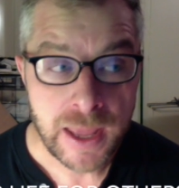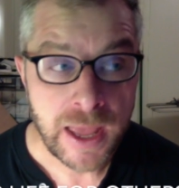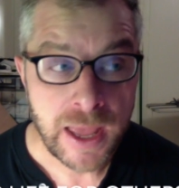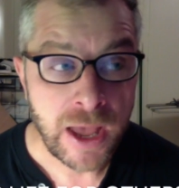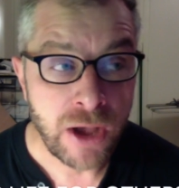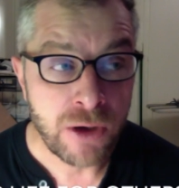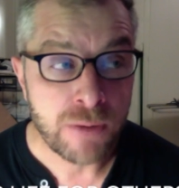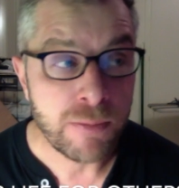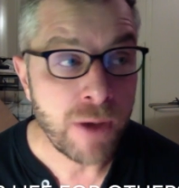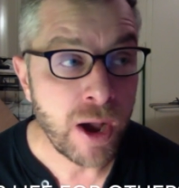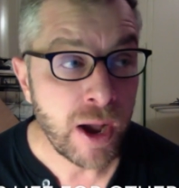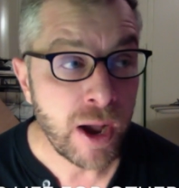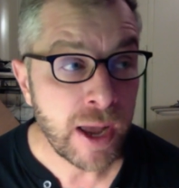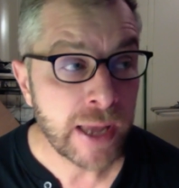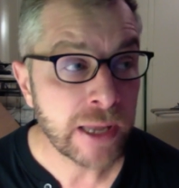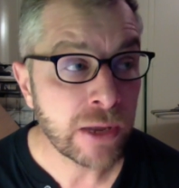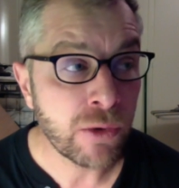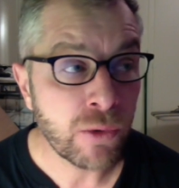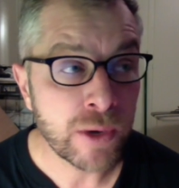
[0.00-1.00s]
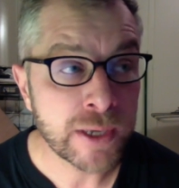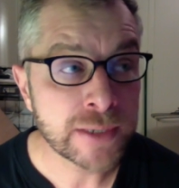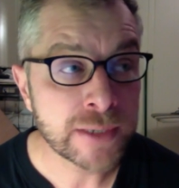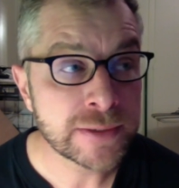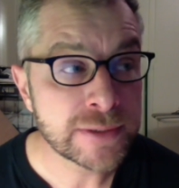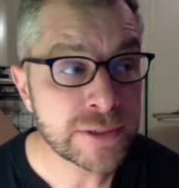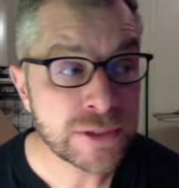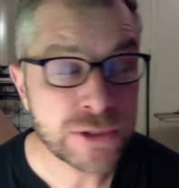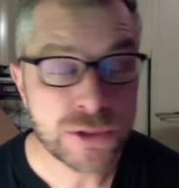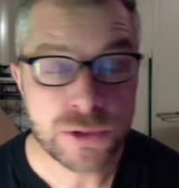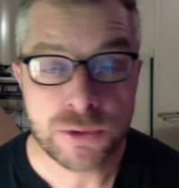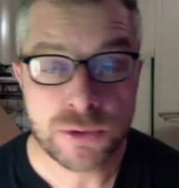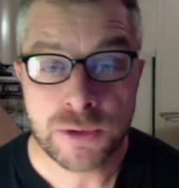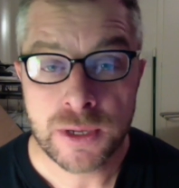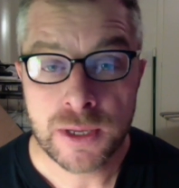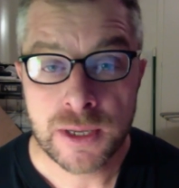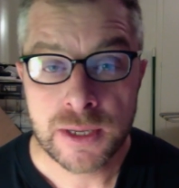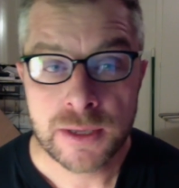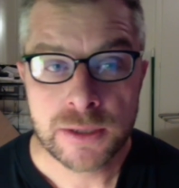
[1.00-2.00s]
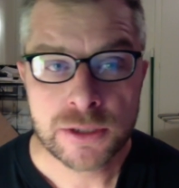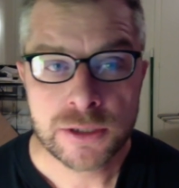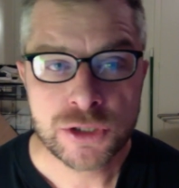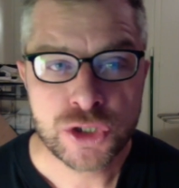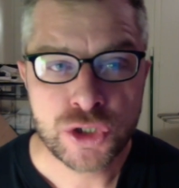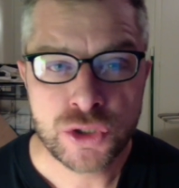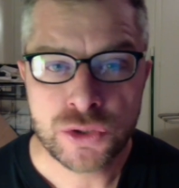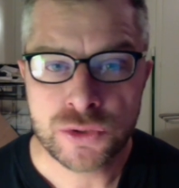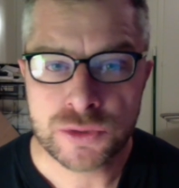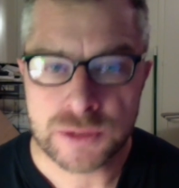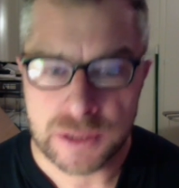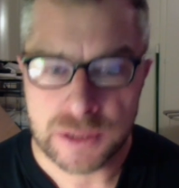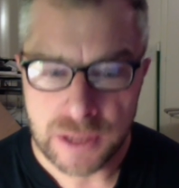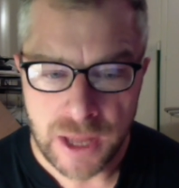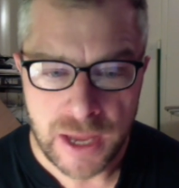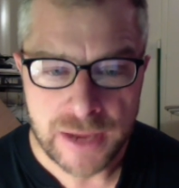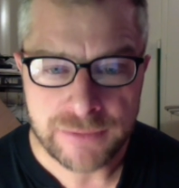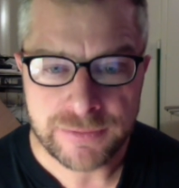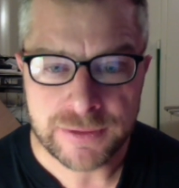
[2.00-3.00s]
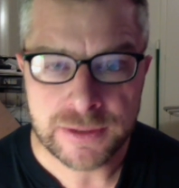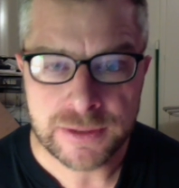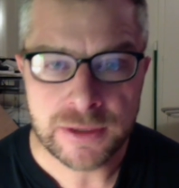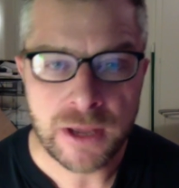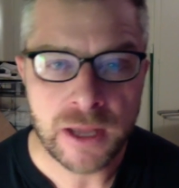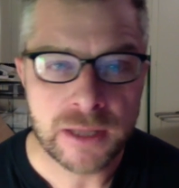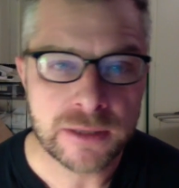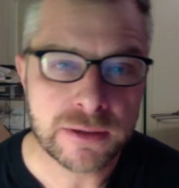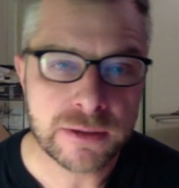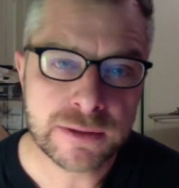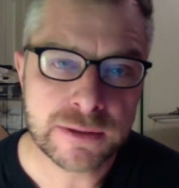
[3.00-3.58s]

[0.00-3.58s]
How am I going to choose life and not